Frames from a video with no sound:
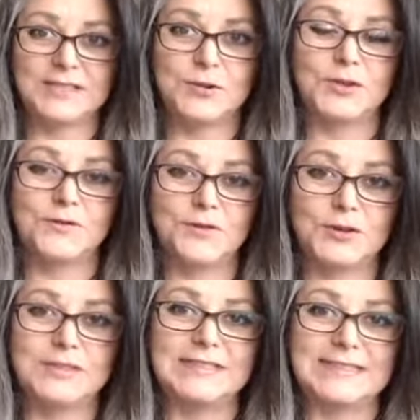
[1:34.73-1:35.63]
So the
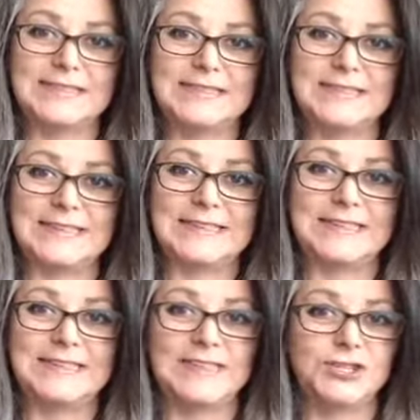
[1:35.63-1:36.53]
first is
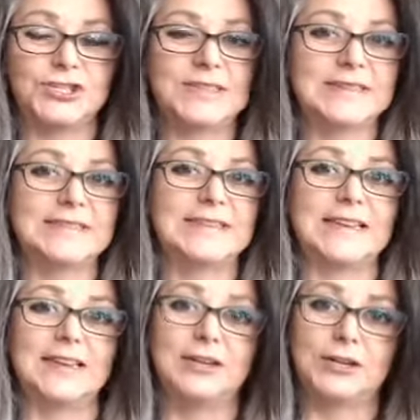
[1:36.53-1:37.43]
Indigenous
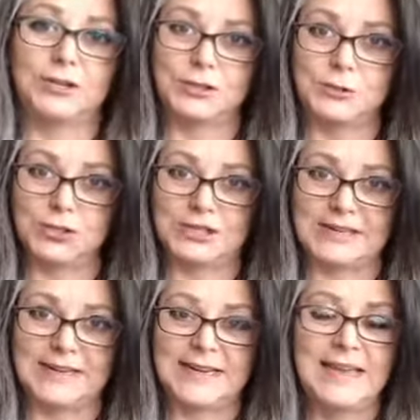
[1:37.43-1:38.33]

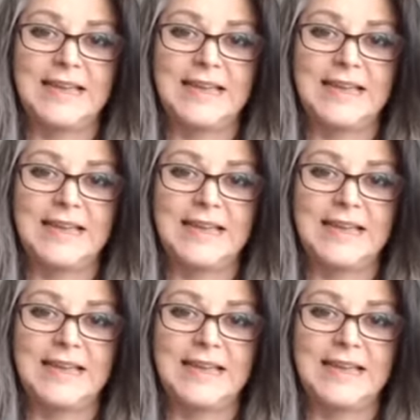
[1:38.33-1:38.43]
inclusion.